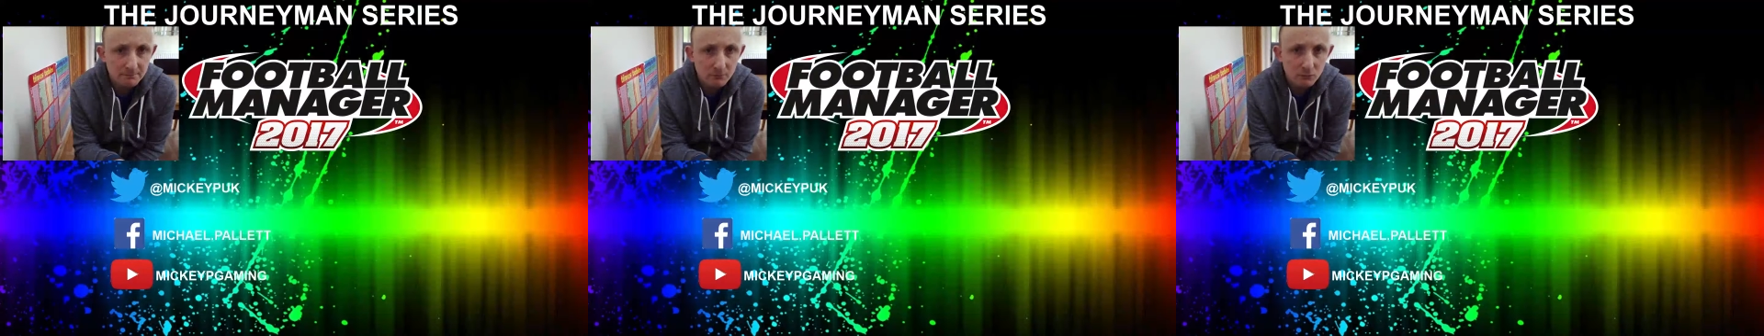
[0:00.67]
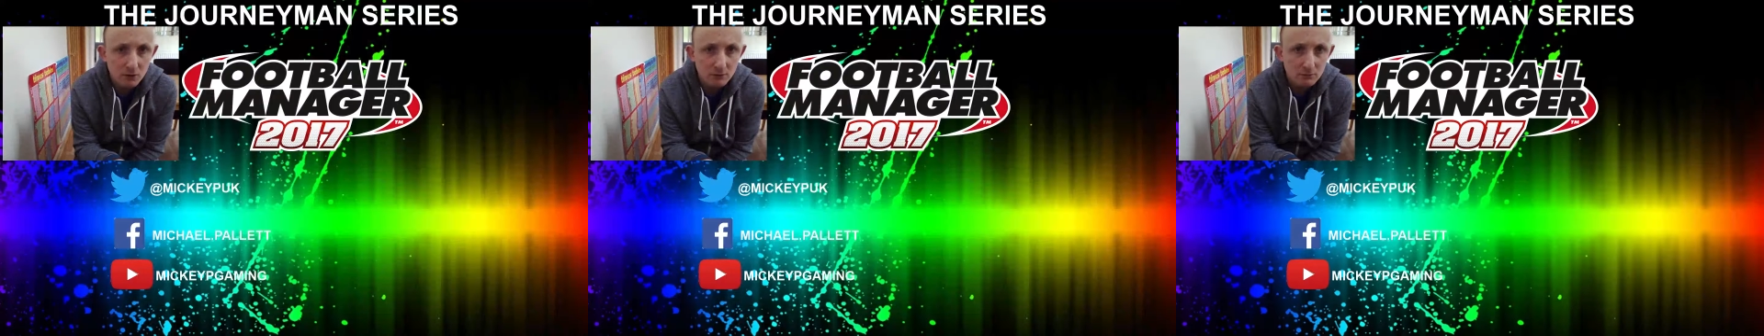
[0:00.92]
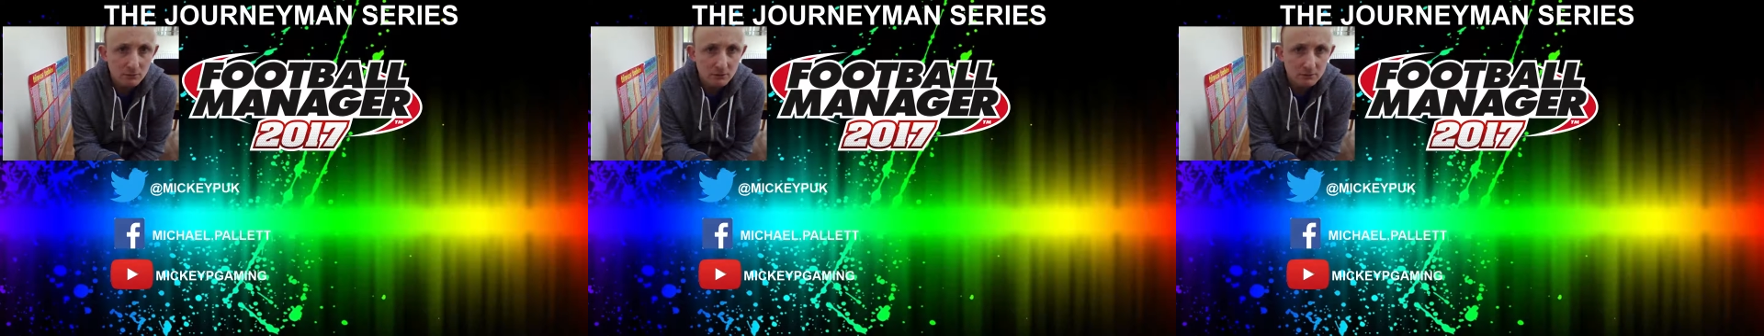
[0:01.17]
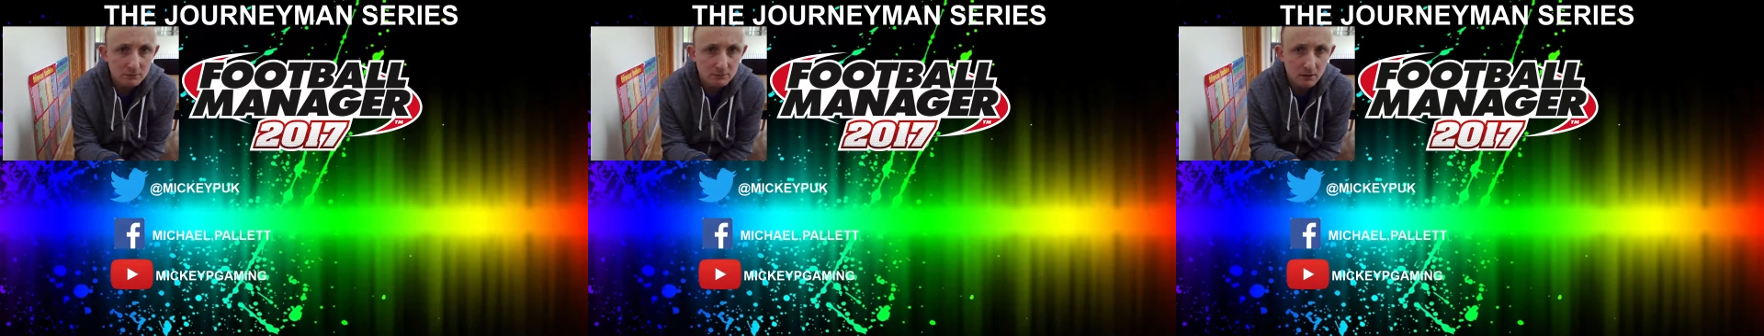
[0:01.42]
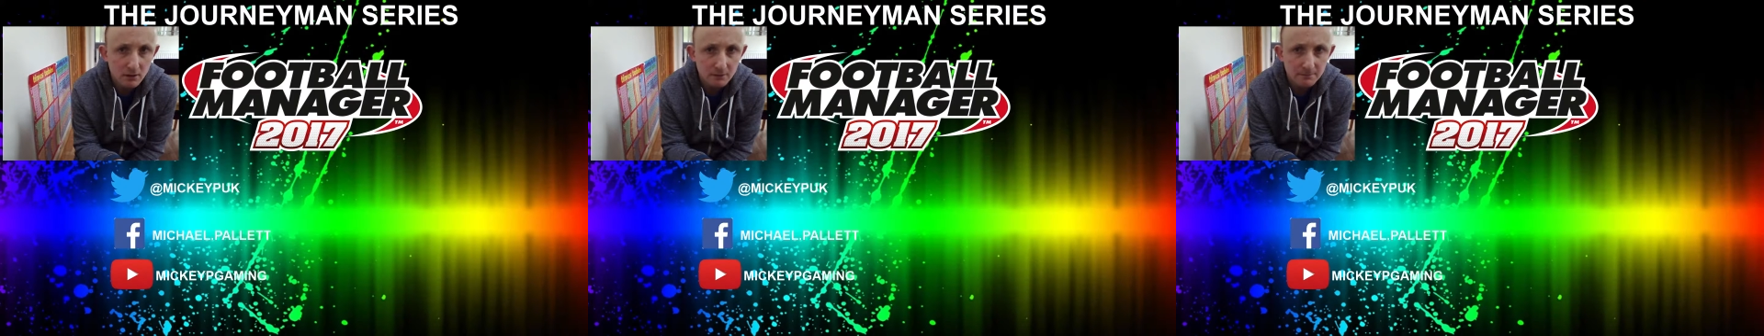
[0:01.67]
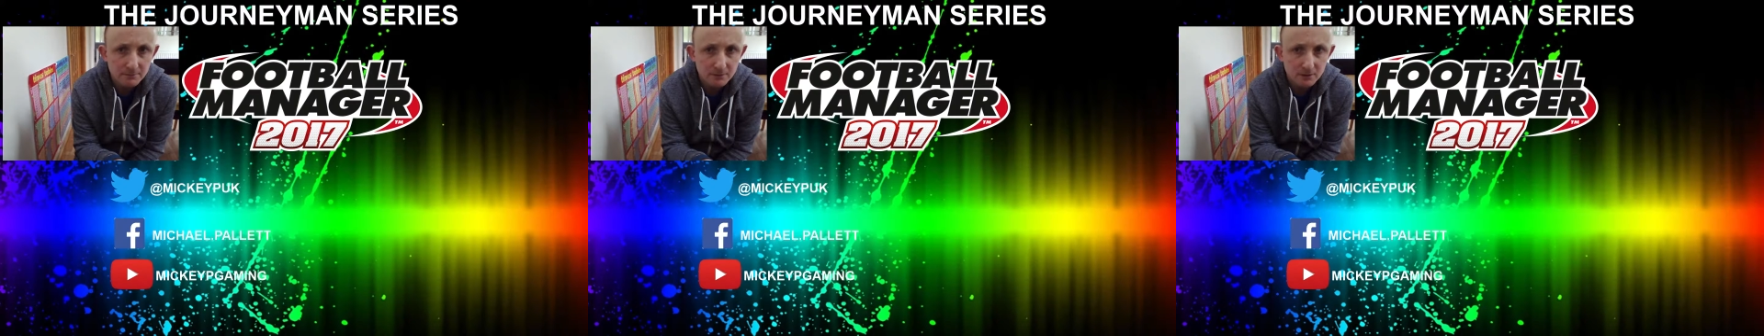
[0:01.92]
welcome
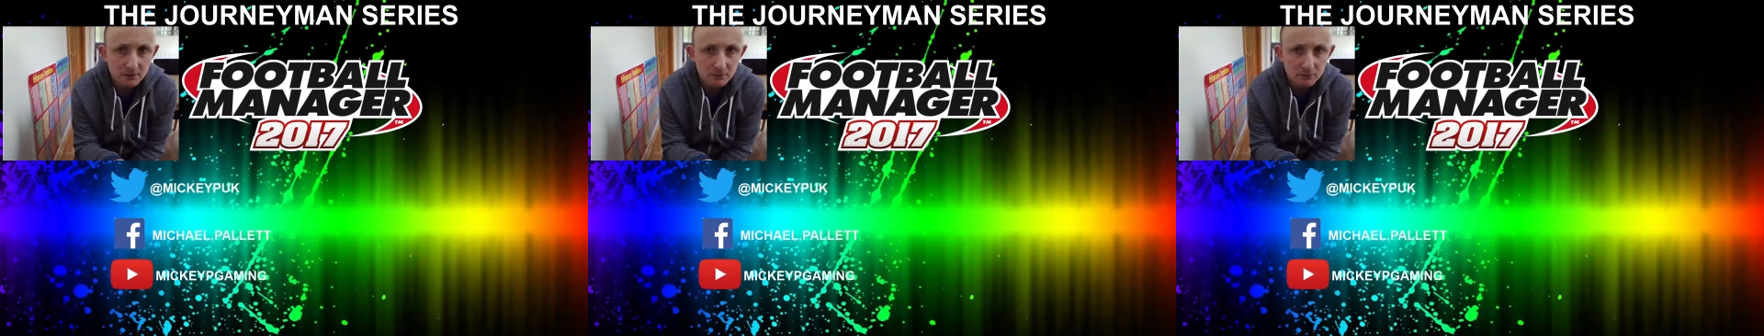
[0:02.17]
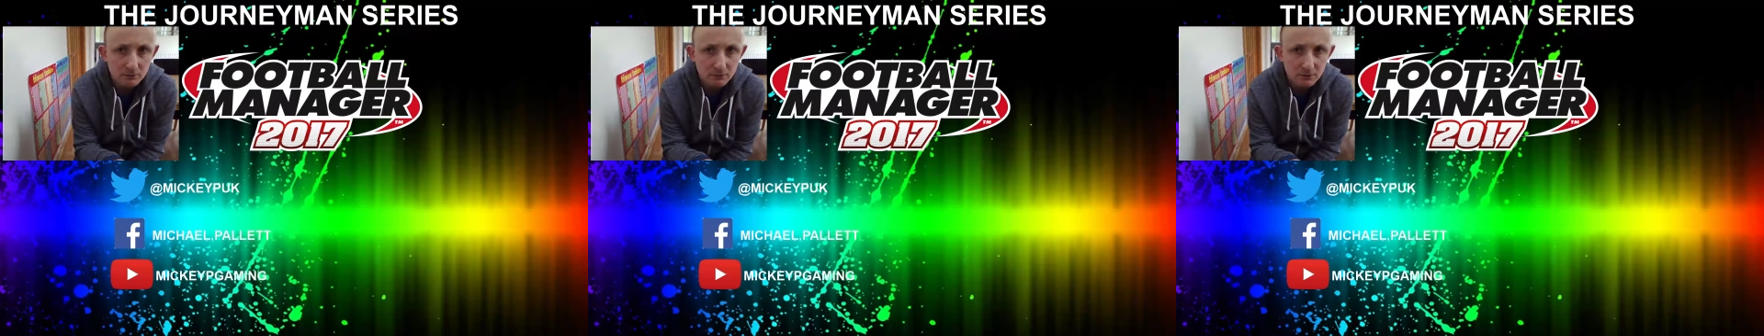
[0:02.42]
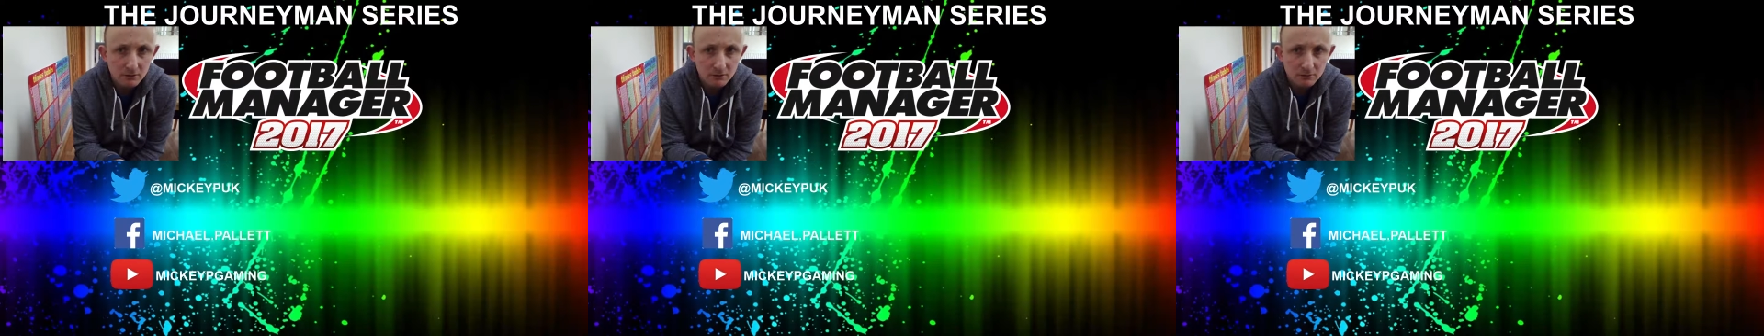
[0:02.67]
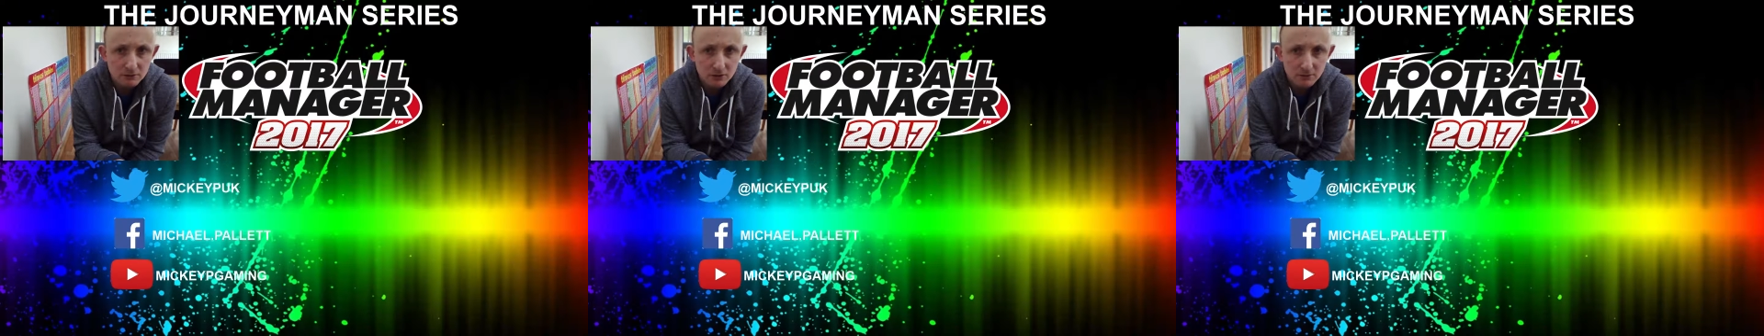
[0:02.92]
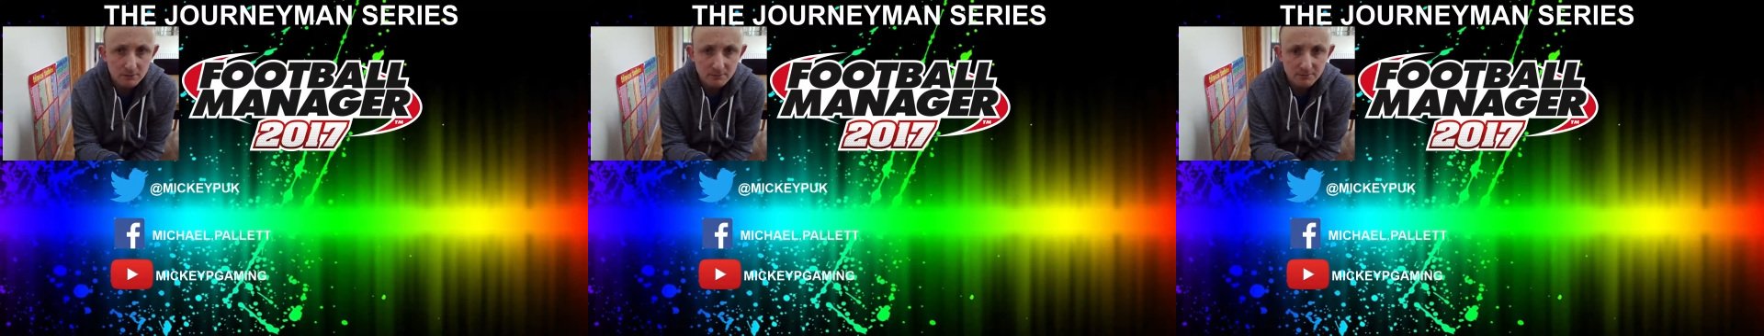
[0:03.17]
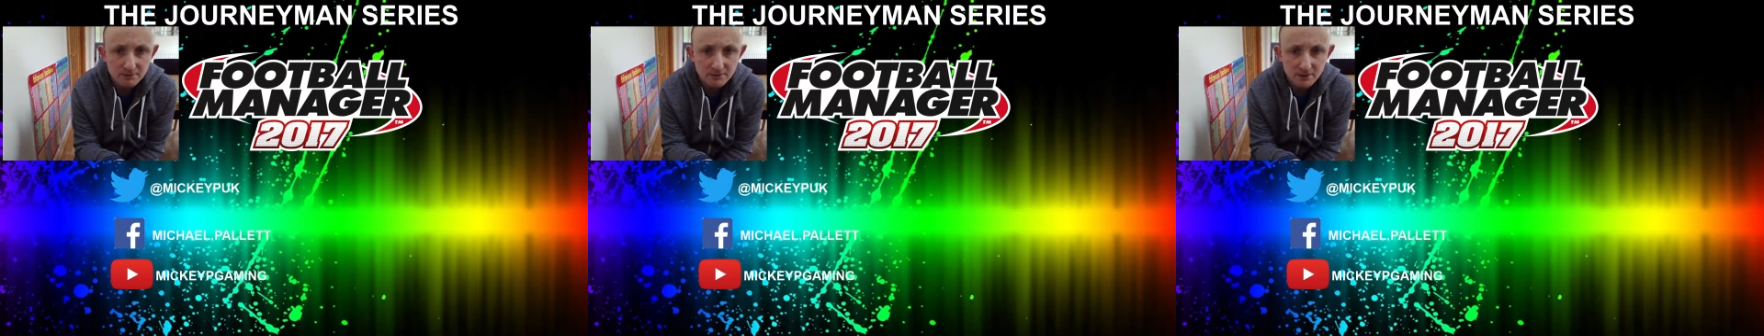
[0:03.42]
um, to the
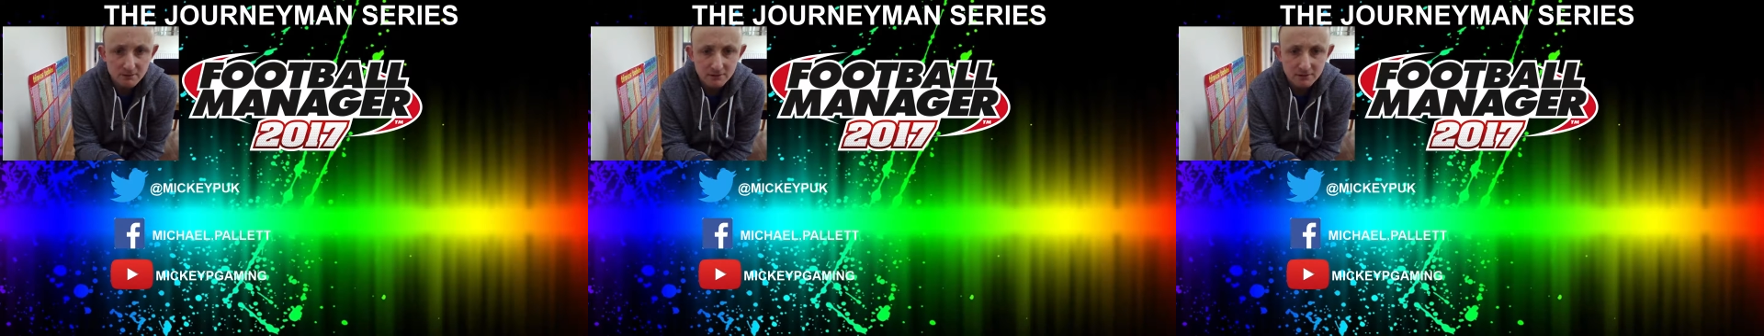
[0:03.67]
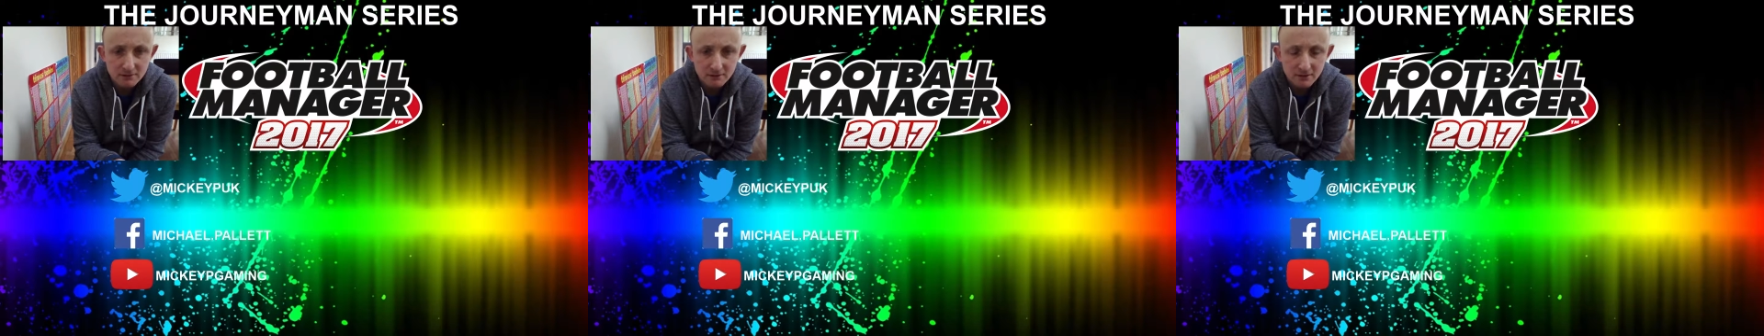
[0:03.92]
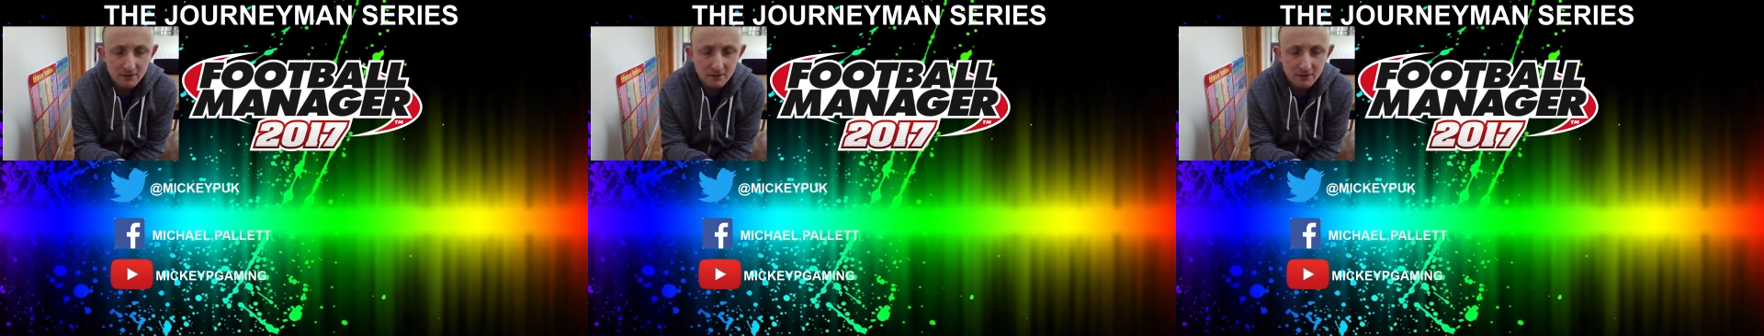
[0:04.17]
Journeyman series.